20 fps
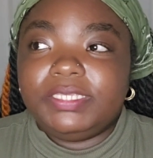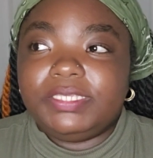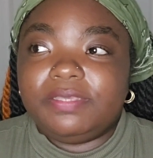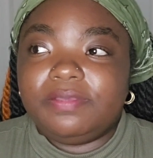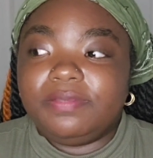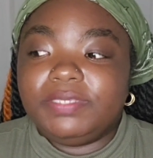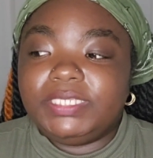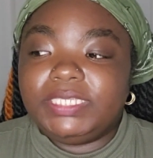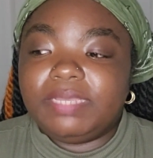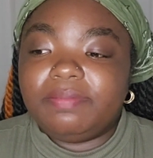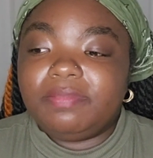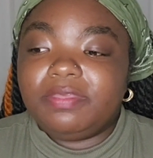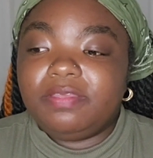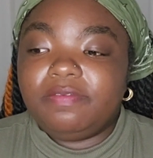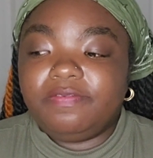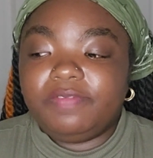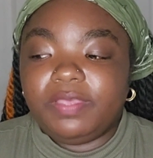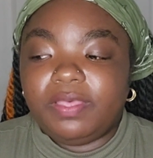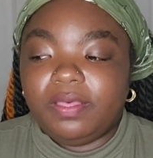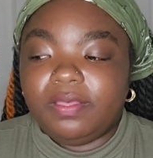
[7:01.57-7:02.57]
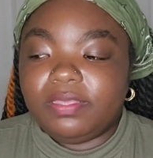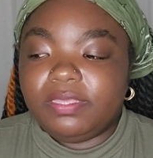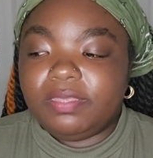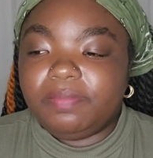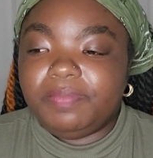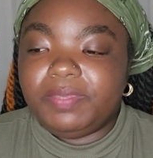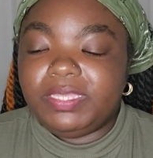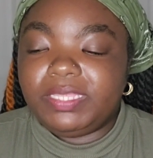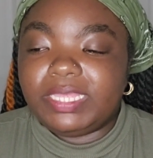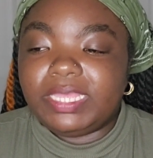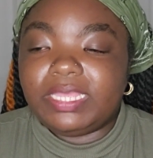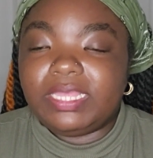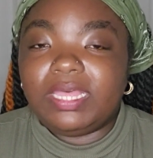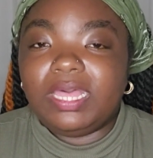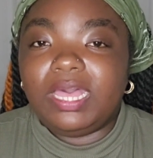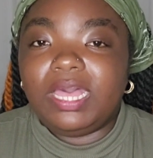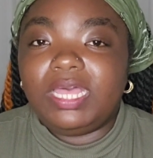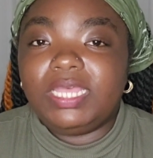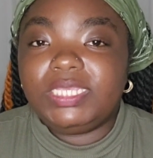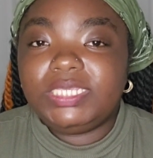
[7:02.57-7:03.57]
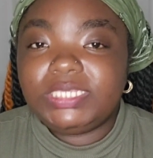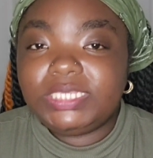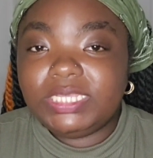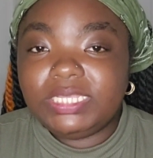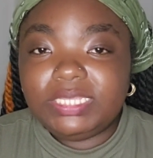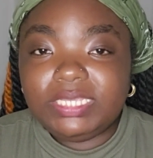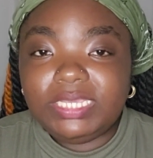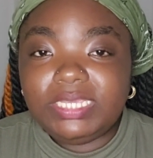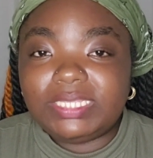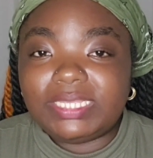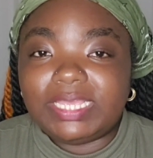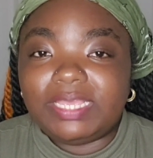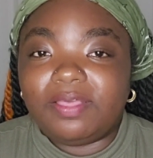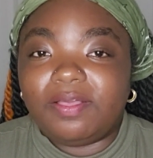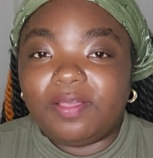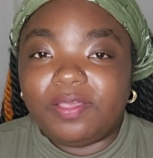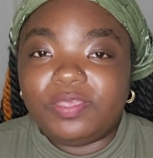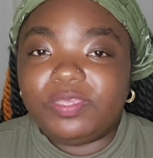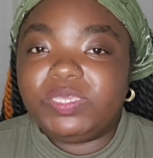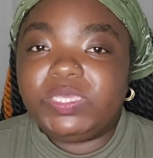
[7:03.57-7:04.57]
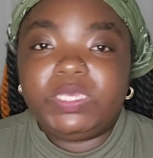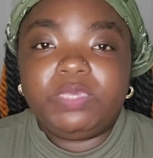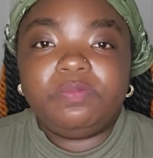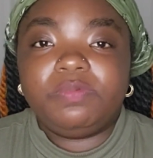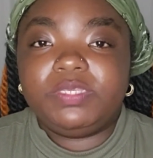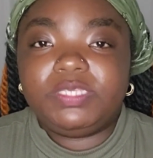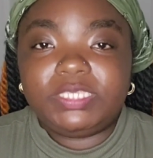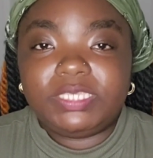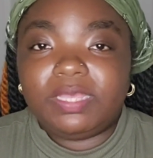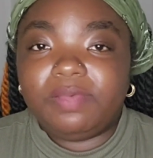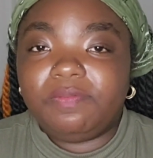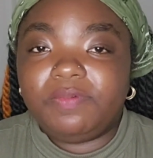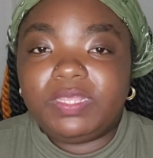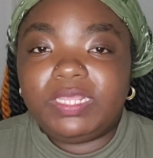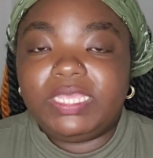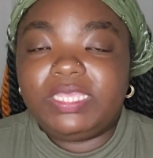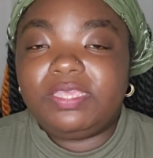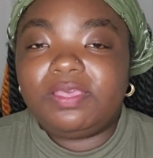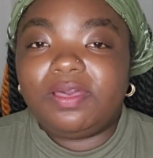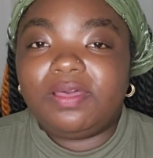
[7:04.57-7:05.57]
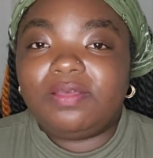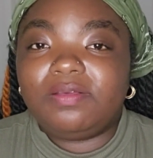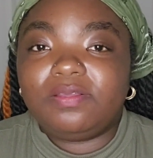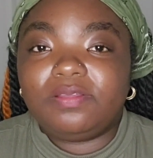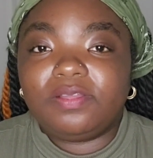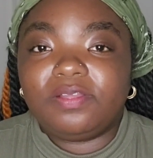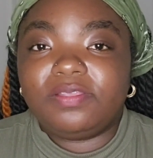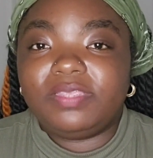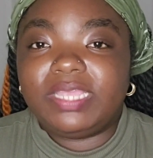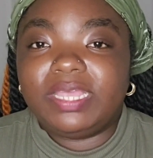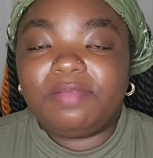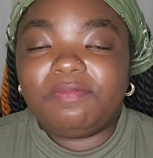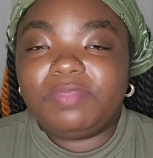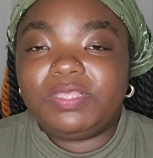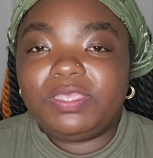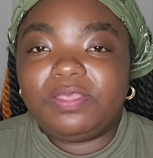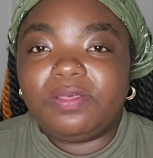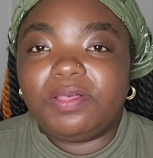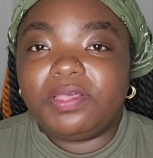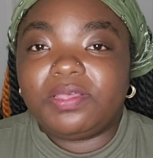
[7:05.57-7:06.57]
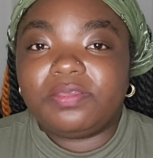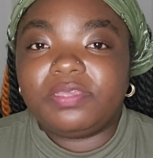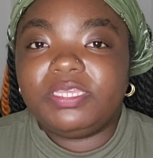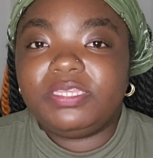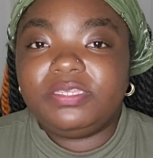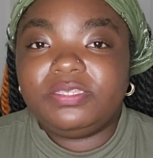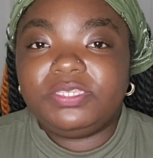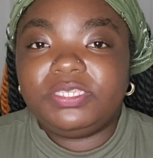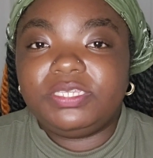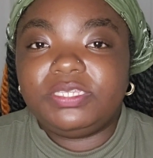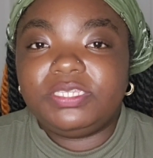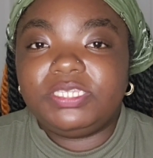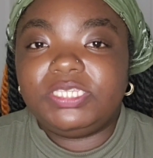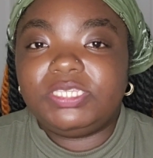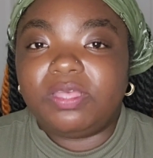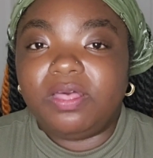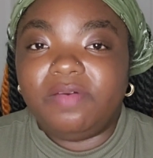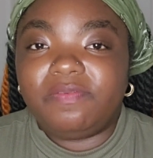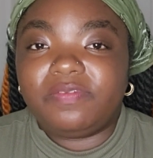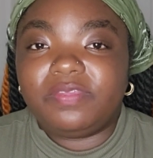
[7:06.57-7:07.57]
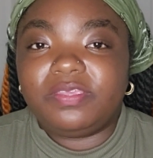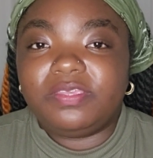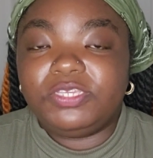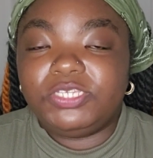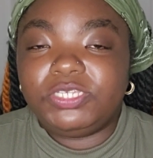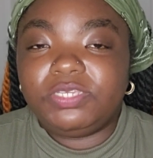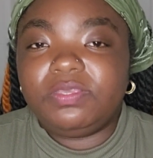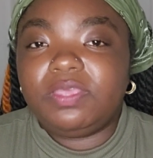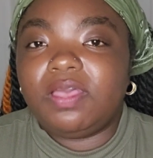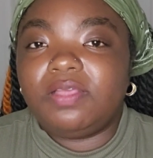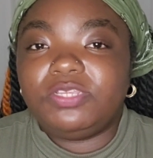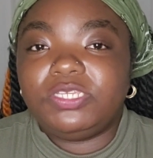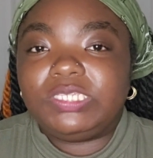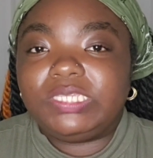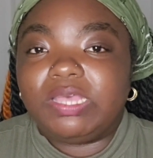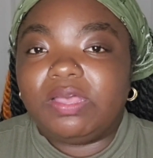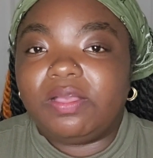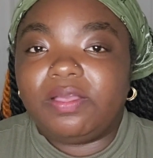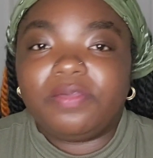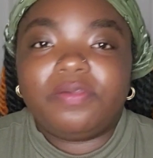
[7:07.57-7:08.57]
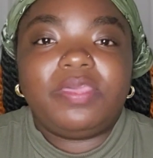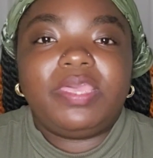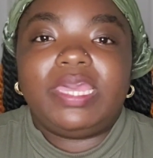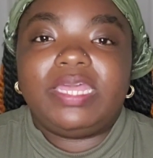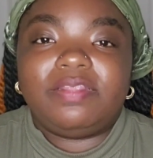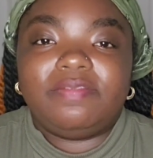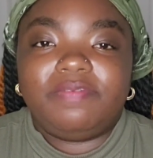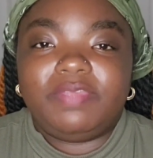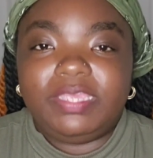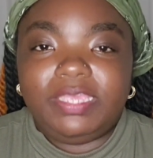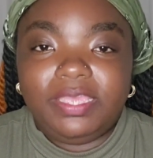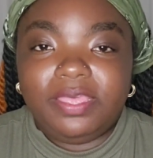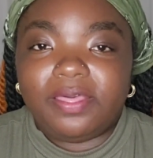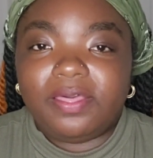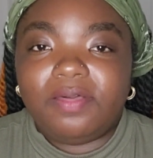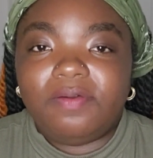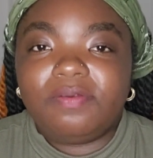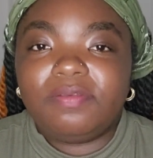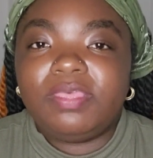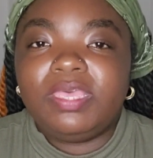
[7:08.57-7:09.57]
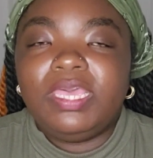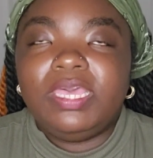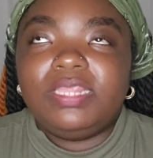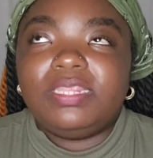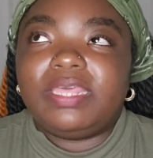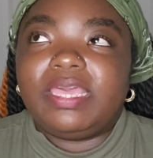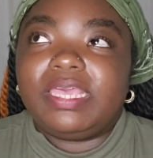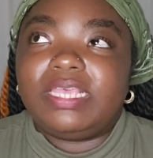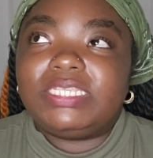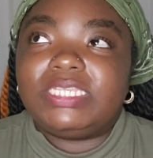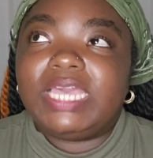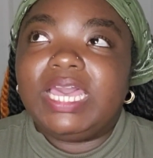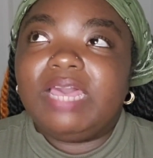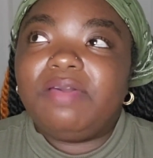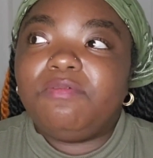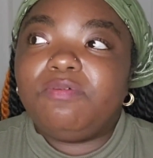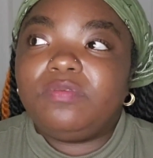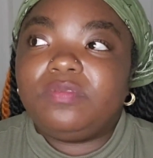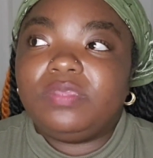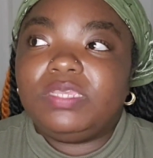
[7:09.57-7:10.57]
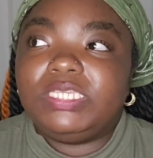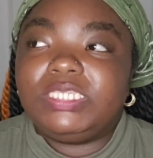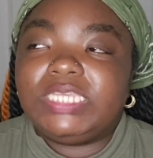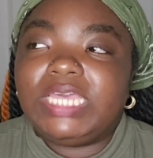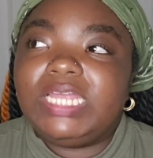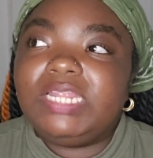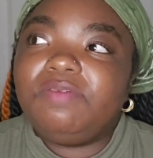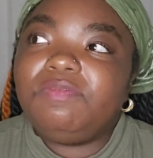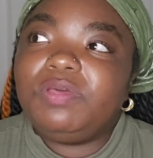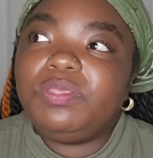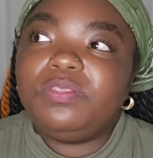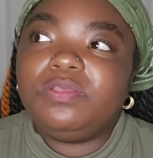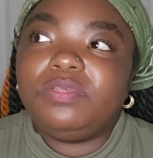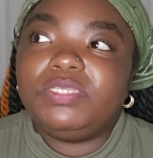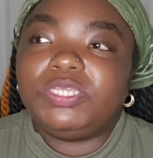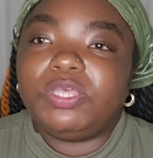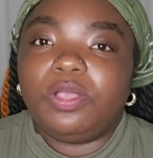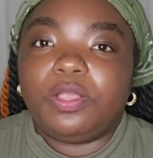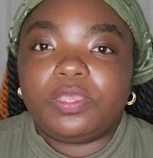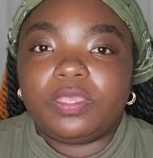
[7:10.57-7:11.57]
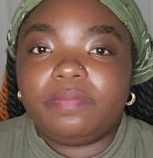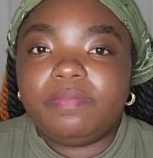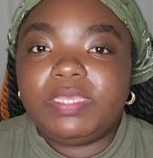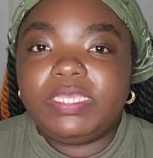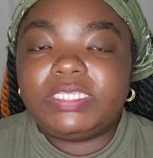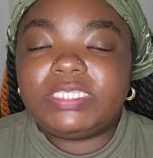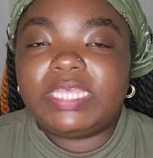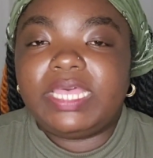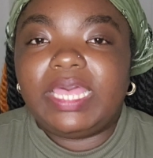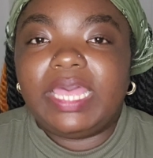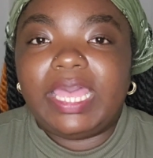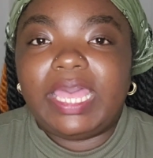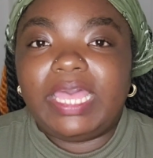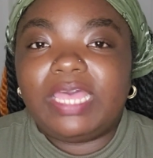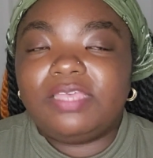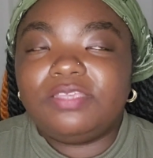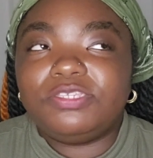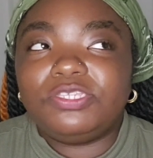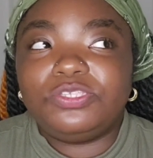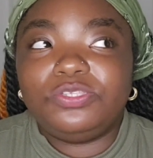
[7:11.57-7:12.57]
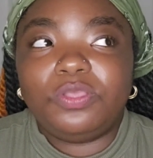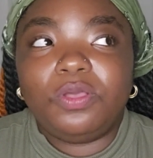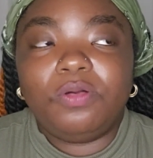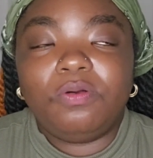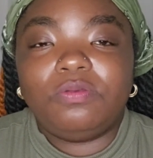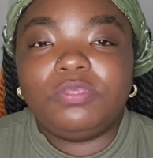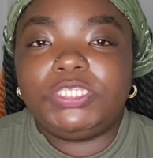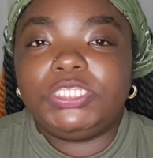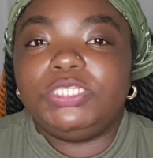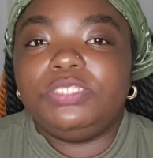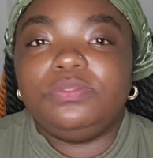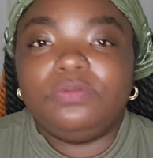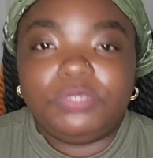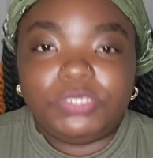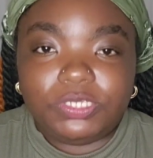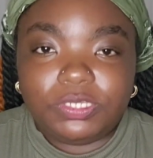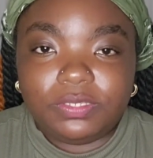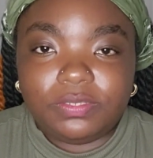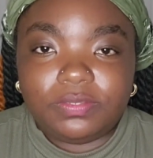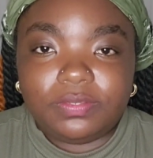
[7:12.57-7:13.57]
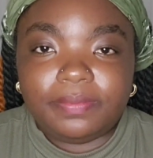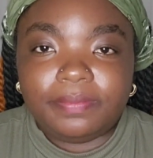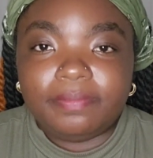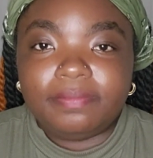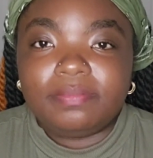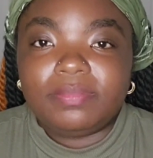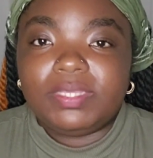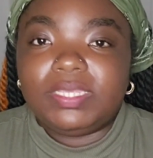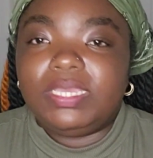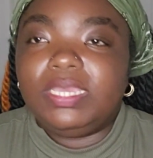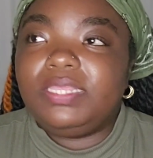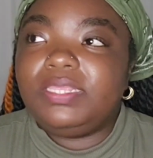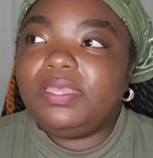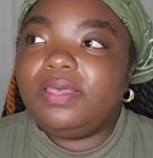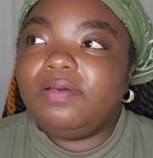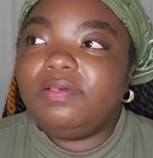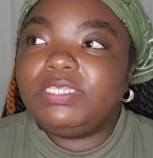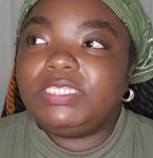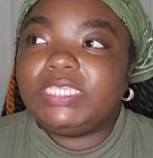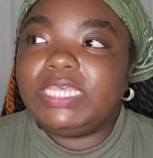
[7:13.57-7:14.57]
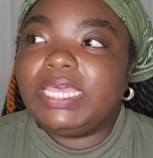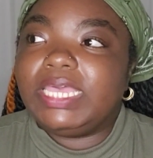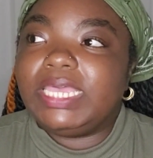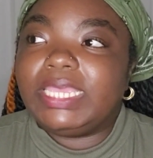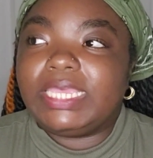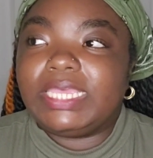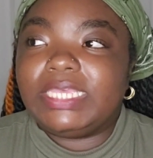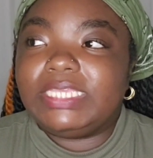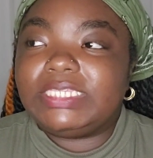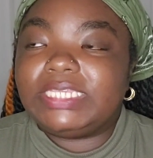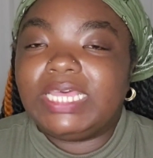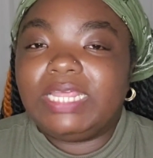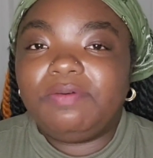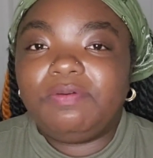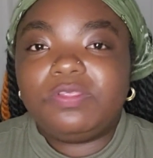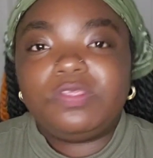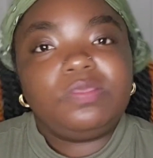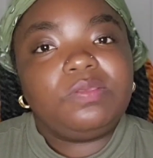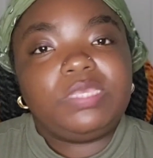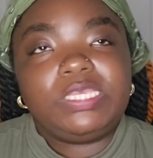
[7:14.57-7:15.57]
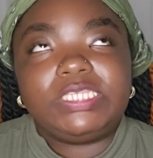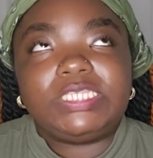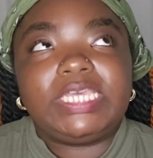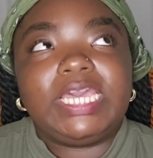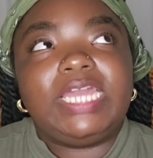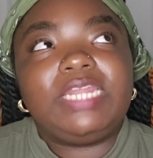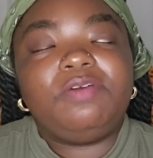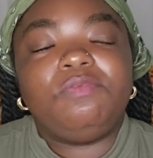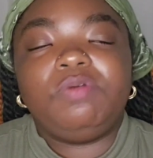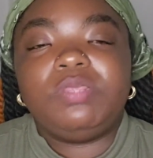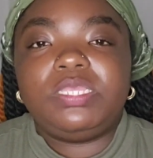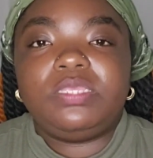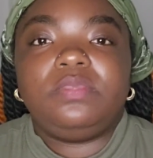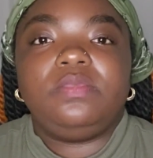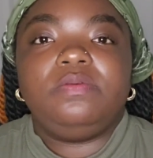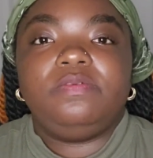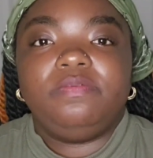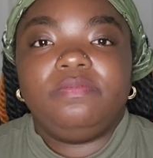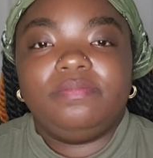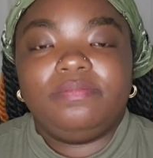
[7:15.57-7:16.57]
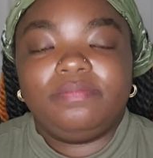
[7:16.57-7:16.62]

so some of y'all could be like constantly like arguing with someone and y'all are not really arguing to solve an issue. Y'all just arguing out of ego. Like it's kind of it's kind of one of those arguments that has no solution. You know, it's like it's kind of it's kind of one of